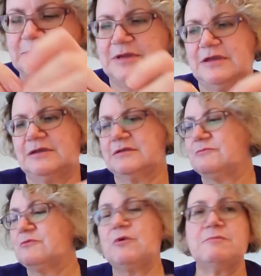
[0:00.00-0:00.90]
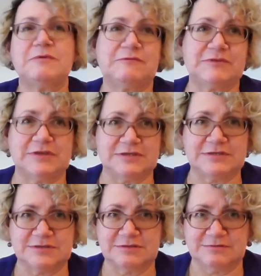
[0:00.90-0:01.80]
back. It won't be for
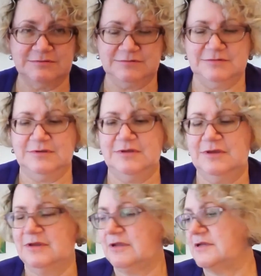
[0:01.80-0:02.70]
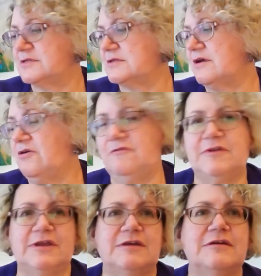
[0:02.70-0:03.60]
this. I guess
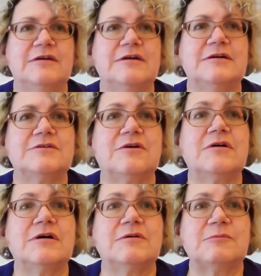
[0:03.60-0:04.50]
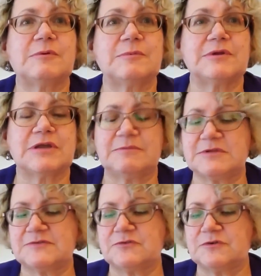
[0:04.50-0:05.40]
hopefully not. I'll probably keep
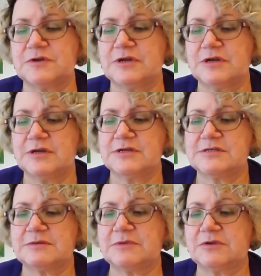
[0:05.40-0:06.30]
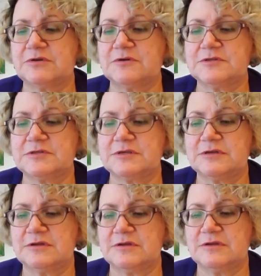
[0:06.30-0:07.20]
this for something else.
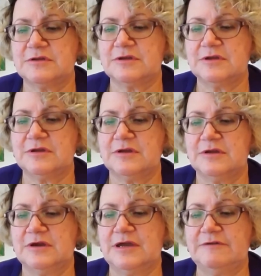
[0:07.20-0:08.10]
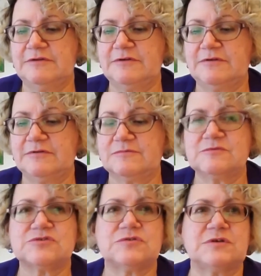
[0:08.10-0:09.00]
I have a
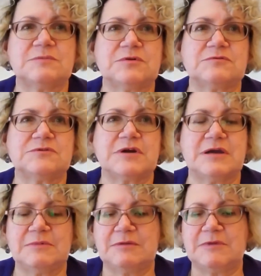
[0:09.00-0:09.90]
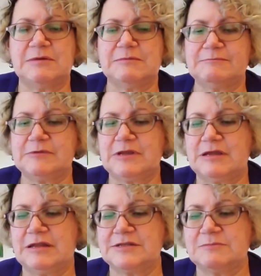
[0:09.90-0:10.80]
Cherry Myrtle Timely I
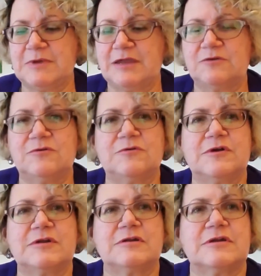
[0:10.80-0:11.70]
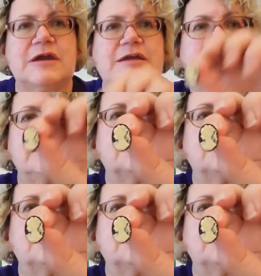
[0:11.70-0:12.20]
like to make, or a Katie